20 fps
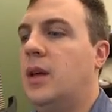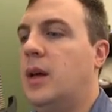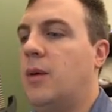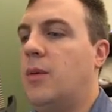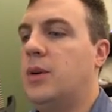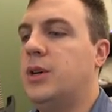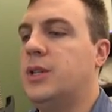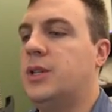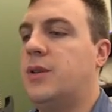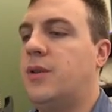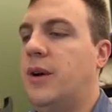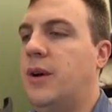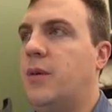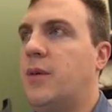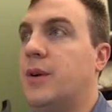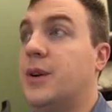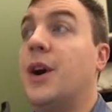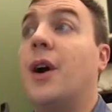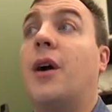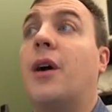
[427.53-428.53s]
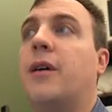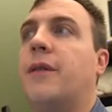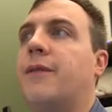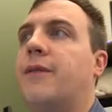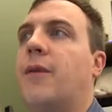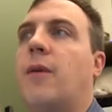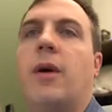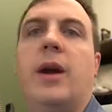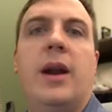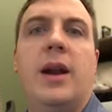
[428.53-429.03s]
And we're just going to return
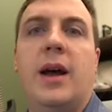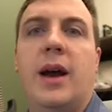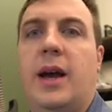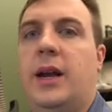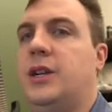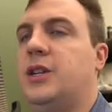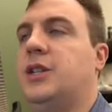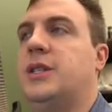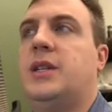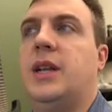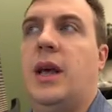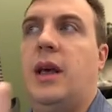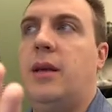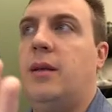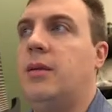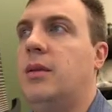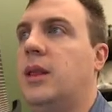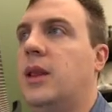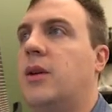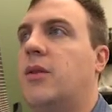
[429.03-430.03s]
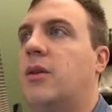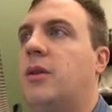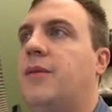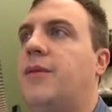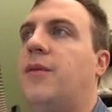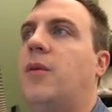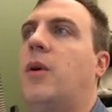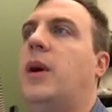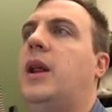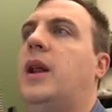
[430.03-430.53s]
49, just a literal
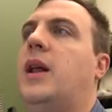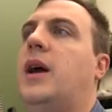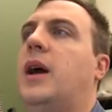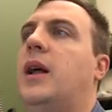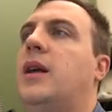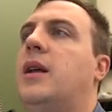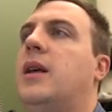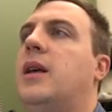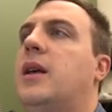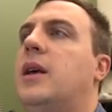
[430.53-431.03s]
49.